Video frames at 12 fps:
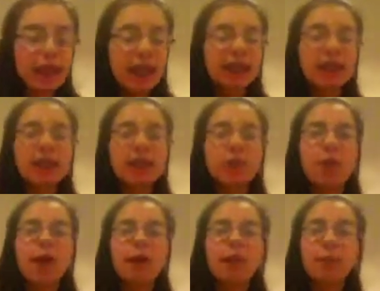and I think that's
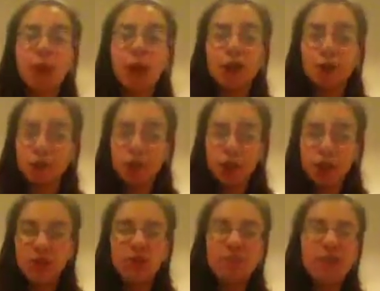why this project was
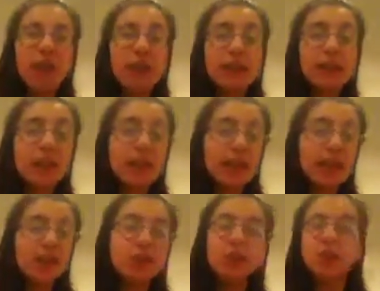chosen, because there
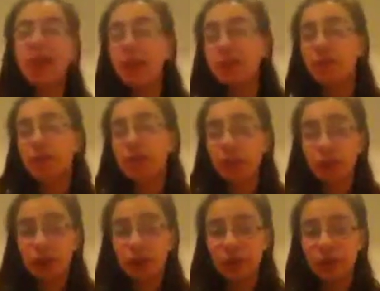is so much chemistry to
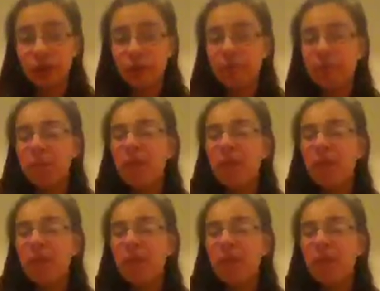learn from,